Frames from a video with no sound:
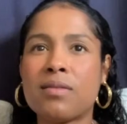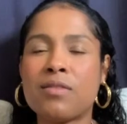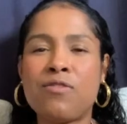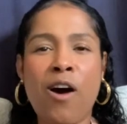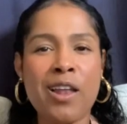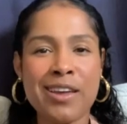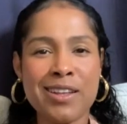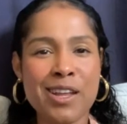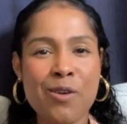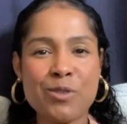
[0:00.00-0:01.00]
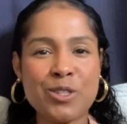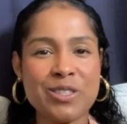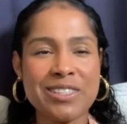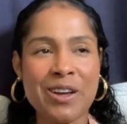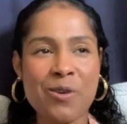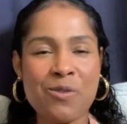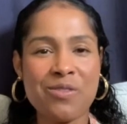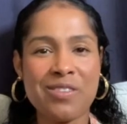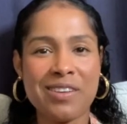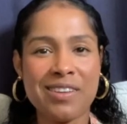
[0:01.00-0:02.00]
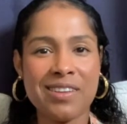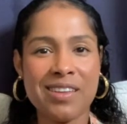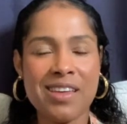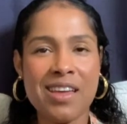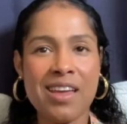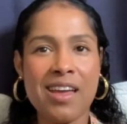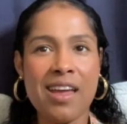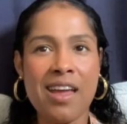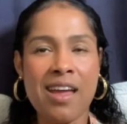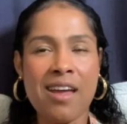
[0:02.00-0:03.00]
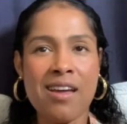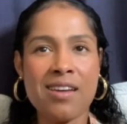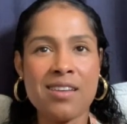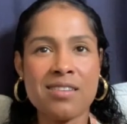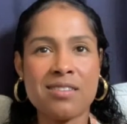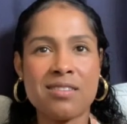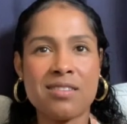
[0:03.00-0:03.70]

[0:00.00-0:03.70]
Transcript: falling in love with yourself, and